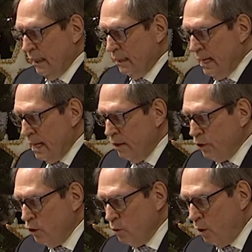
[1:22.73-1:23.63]
now
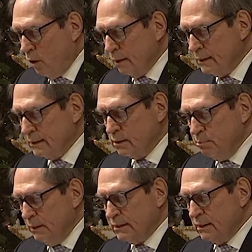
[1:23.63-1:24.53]
you are
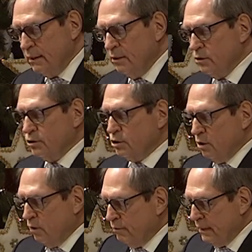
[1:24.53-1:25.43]
dismissing your
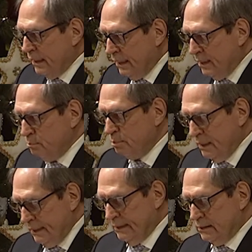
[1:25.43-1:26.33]
servant in
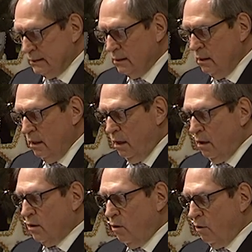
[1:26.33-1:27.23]
peace,
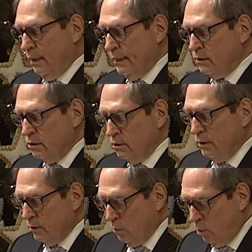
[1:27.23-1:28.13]
according to
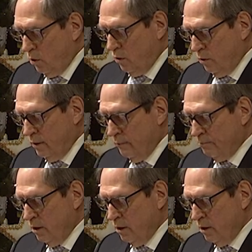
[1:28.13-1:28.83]
your word.